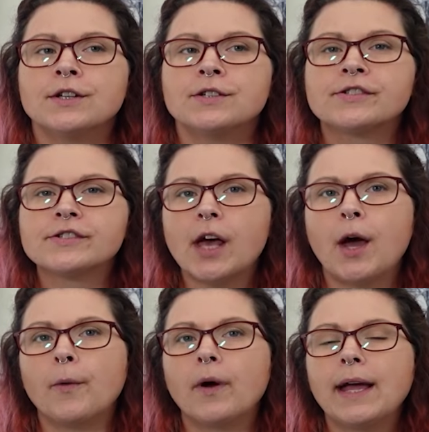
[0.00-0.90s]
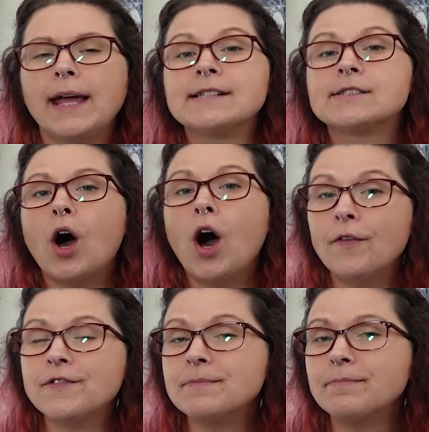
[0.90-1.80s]
So, it's
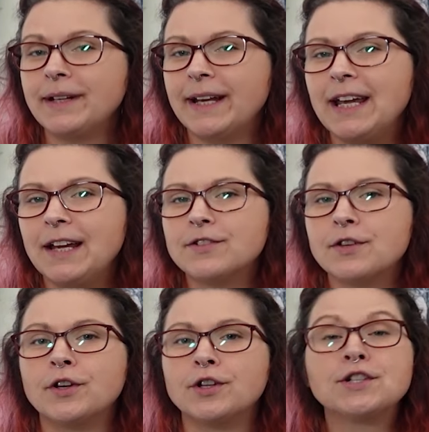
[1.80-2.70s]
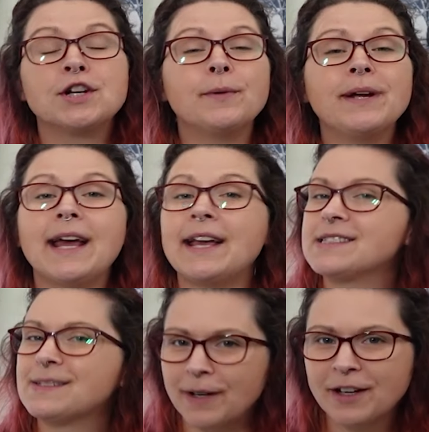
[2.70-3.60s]
often believed that chewing a
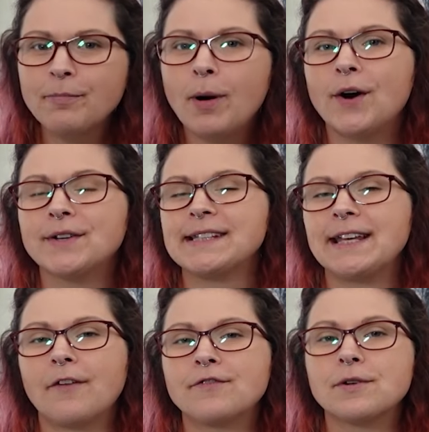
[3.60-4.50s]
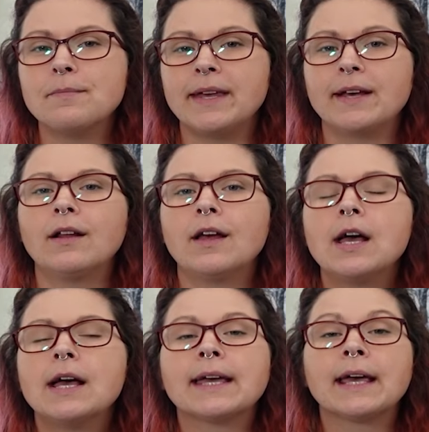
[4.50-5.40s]
sprig of parsley after a meal
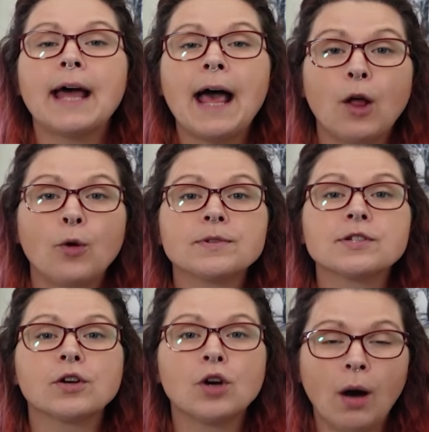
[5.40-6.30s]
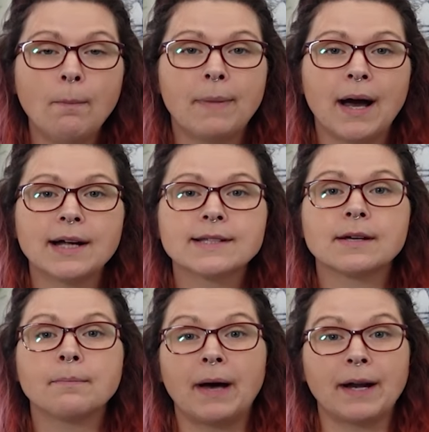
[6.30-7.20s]
can help to combat
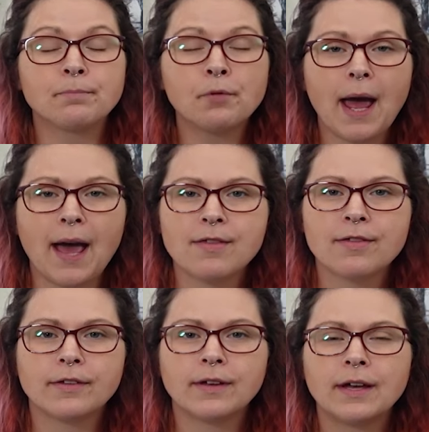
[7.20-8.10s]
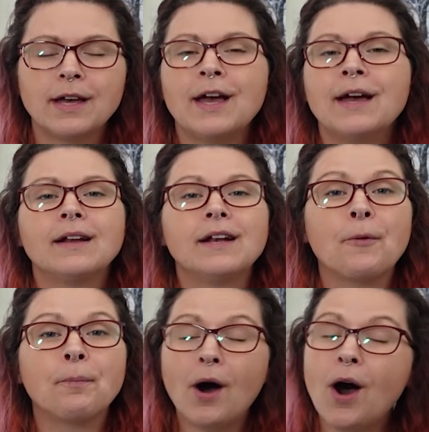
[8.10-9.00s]
bad breath.
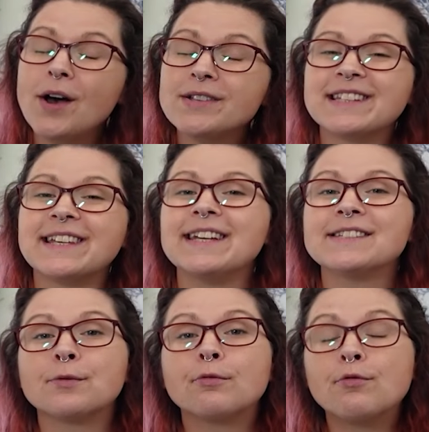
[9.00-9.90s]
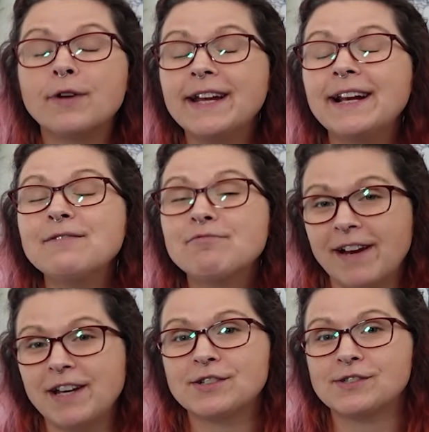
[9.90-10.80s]
Now, parsley is a really
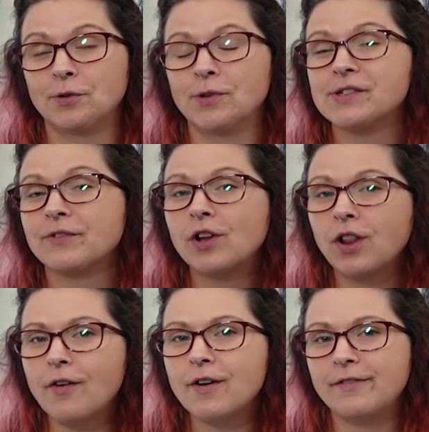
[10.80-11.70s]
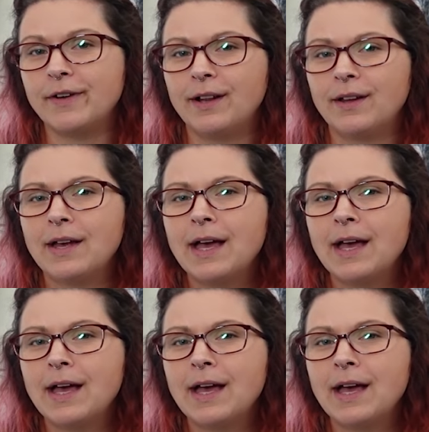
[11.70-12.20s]
rich source of chlorophyll,